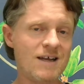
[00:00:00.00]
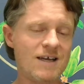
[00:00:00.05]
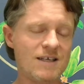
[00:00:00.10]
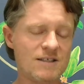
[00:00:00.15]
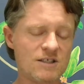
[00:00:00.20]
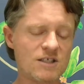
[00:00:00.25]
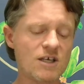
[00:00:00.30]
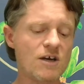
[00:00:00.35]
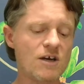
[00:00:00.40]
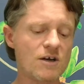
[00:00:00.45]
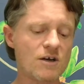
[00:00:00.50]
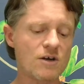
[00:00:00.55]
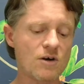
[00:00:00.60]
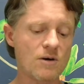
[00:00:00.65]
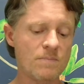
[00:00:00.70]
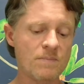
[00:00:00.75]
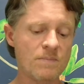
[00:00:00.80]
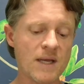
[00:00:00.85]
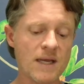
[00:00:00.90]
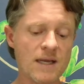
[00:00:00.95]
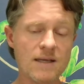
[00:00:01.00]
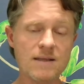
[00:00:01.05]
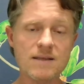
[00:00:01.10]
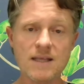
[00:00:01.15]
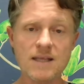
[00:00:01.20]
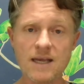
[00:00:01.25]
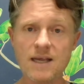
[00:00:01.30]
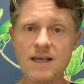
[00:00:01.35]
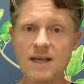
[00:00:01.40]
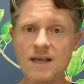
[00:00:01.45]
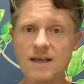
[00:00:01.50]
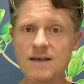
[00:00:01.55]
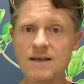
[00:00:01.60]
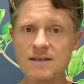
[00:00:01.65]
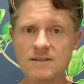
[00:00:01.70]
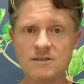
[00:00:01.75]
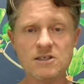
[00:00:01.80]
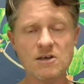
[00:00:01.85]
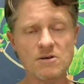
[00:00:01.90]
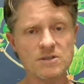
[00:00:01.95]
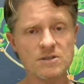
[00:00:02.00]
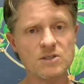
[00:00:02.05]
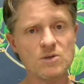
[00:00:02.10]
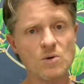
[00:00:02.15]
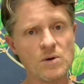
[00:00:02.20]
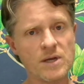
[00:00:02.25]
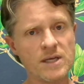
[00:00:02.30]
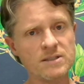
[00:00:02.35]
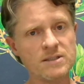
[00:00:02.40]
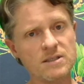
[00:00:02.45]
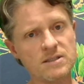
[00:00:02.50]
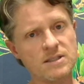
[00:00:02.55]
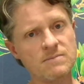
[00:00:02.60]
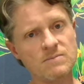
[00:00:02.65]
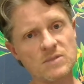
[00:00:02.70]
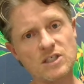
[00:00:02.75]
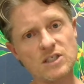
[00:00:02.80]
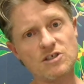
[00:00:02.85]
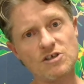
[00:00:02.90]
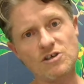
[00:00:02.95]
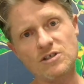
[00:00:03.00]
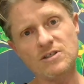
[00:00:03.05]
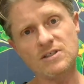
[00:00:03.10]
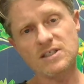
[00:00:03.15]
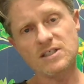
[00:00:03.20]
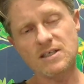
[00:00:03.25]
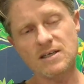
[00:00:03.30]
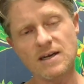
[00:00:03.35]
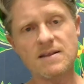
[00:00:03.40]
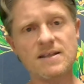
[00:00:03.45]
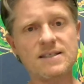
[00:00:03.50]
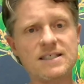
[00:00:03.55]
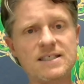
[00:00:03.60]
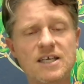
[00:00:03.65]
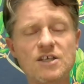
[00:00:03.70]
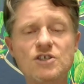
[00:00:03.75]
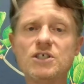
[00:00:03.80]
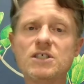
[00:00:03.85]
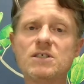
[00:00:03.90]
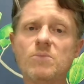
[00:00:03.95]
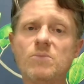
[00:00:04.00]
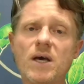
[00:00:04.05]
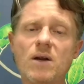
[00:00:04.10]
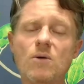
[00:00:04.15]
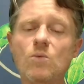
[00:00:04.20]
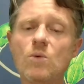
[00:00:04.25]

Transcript: And so it got me thinking, and so I was talking to some students and other teachers about it.